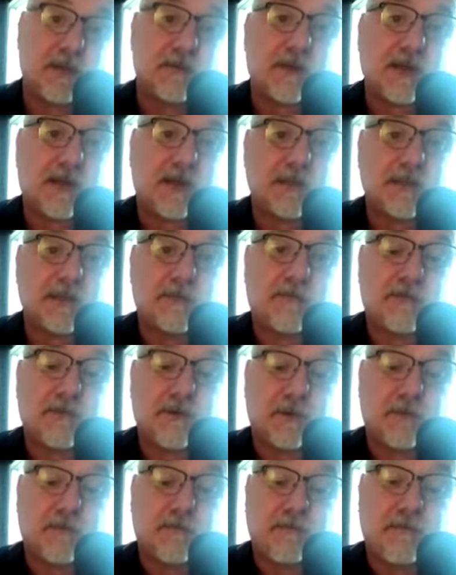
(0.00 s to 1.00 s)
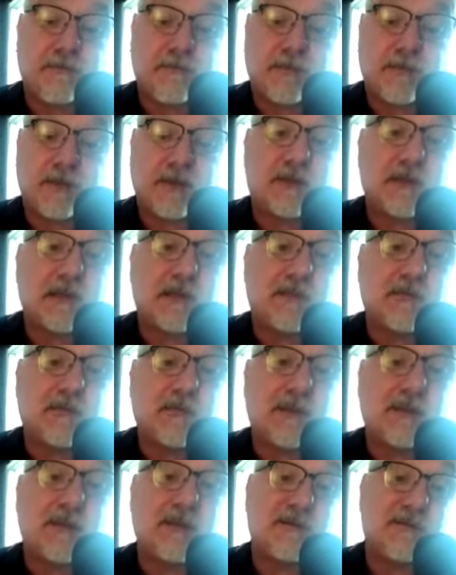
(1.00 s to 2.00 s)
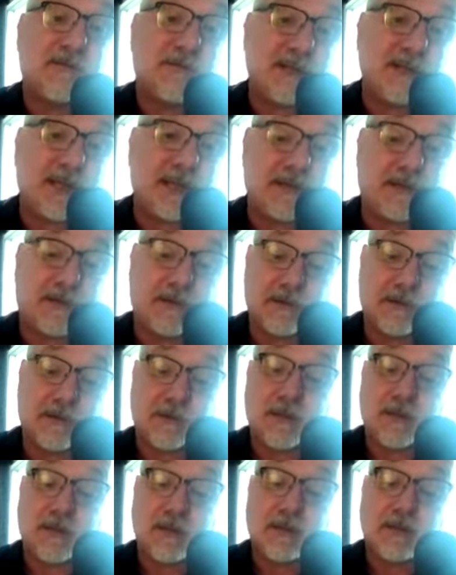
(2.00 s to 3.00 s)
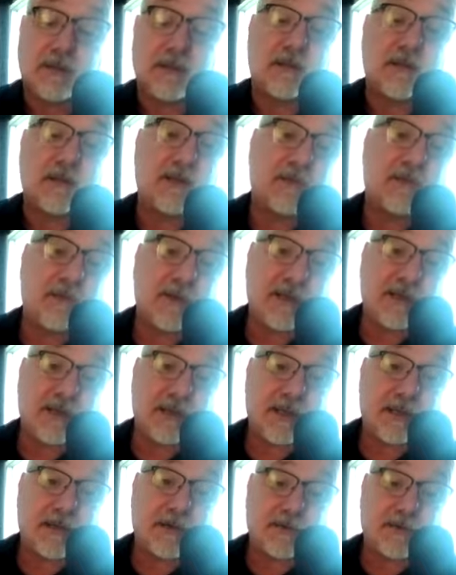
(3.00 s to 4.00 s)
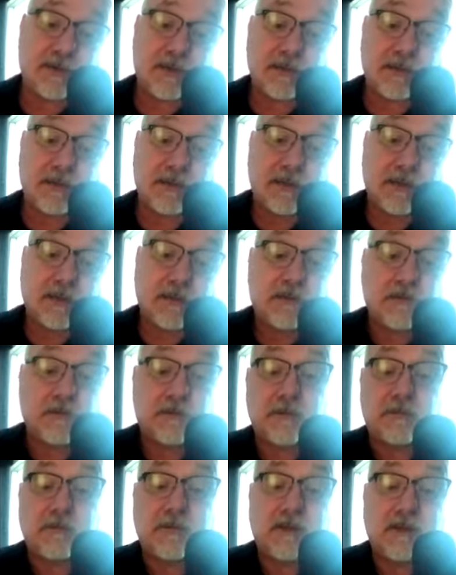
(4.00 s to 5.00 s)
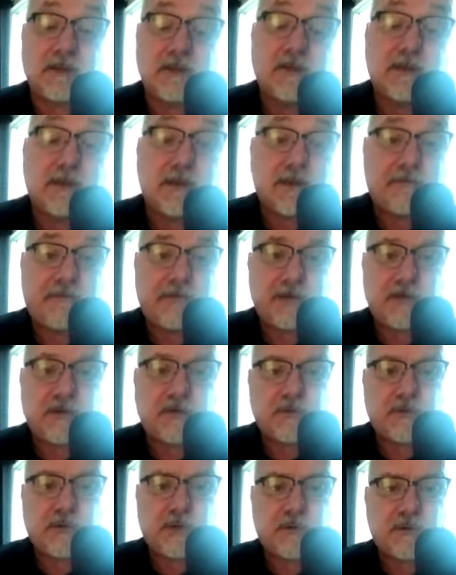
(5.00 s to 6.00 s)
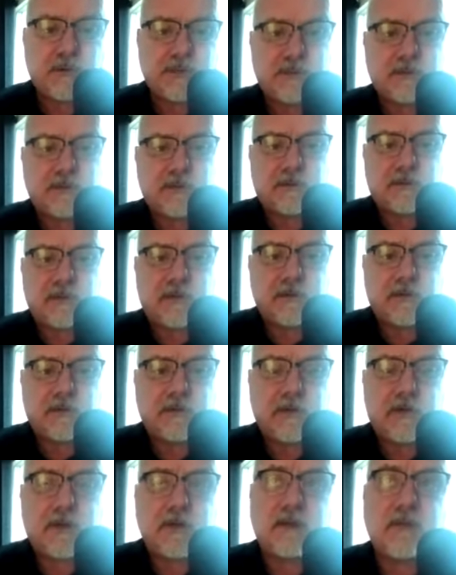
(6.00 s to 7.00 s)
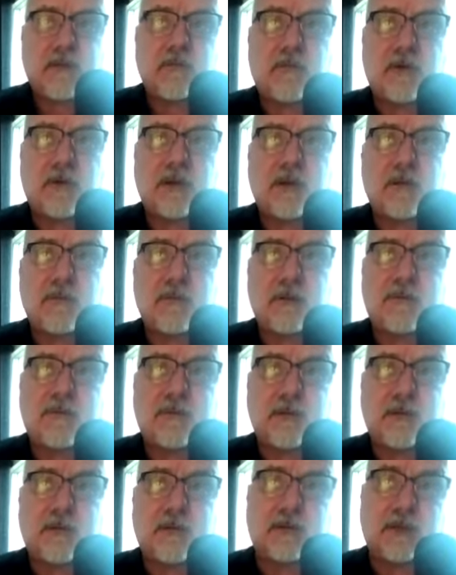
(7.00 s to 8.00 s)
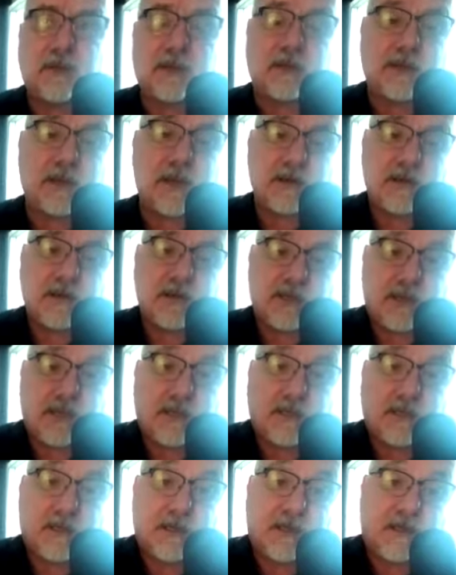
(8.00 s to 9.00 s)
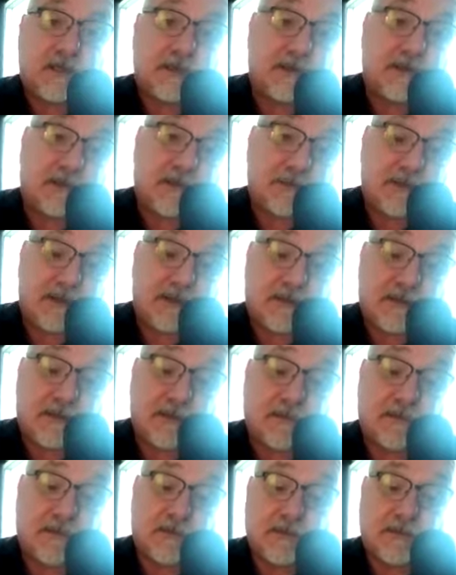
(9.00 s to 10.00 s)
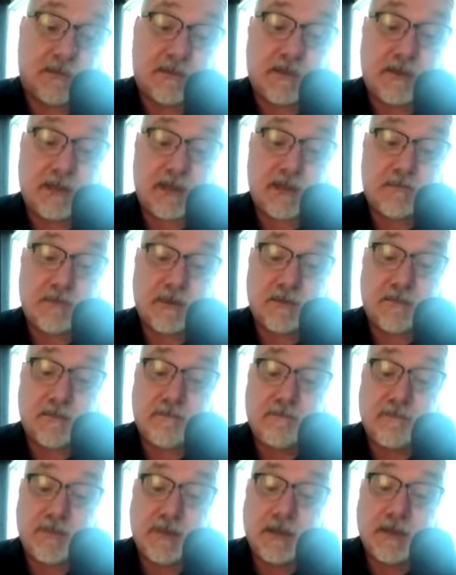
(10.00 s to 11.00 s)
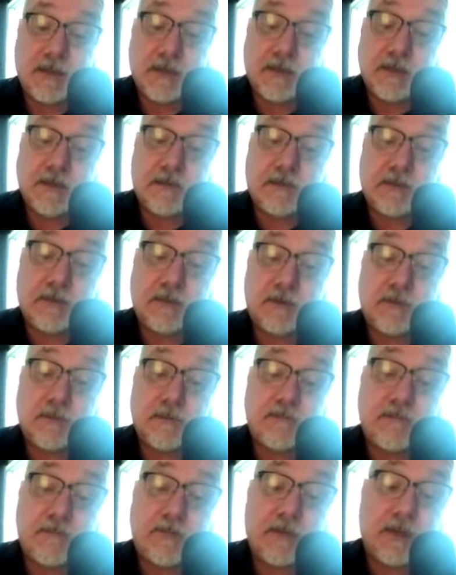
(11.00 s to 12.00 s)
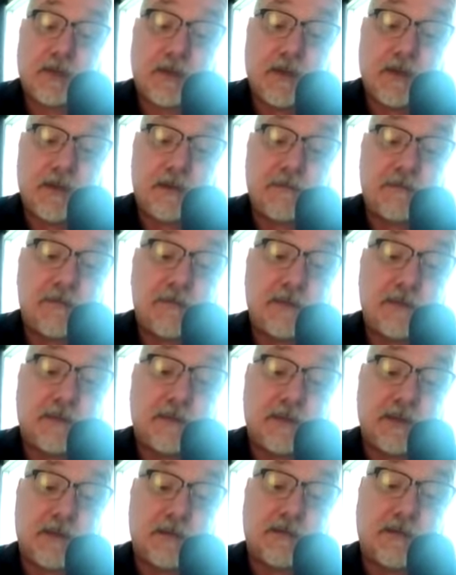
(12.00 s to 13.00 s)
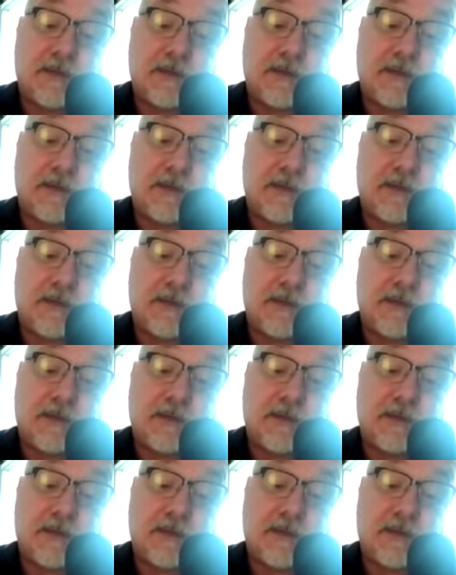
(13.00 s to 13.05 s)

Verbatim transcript: a passion for, the things we relate to, the things we connect with. So when we if we don't know what those things are, then where are we focusing our energy on some of the things we don't align with? So if the things